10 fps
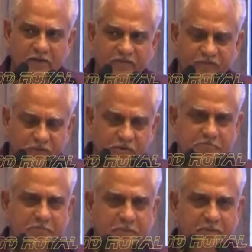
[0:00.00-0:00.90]
The
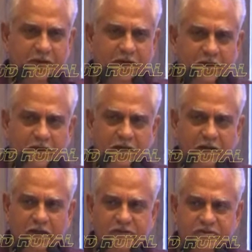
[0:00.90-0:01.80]
film
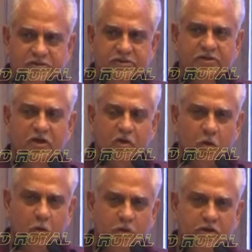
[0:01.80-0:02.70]
is
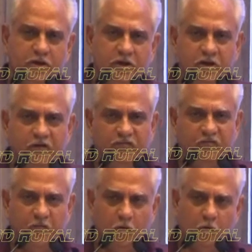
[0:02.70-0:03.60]
called
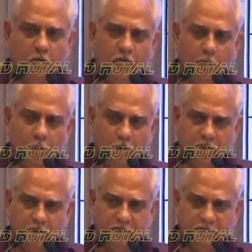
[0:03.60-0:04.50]

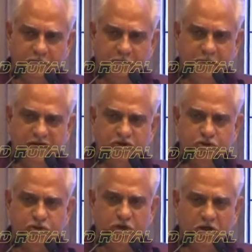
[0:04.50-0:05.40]
Floorwalker by
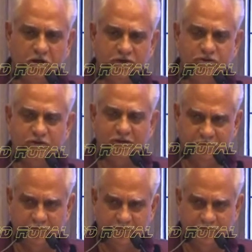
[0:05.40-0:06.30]
Charlie
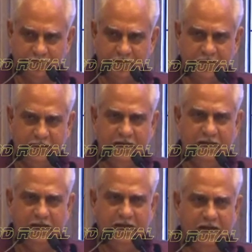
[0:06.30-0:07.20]
Chaplin.
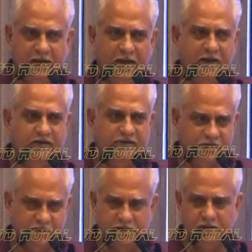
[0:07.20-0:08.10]
And I
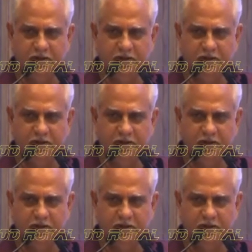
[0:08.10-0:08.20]
think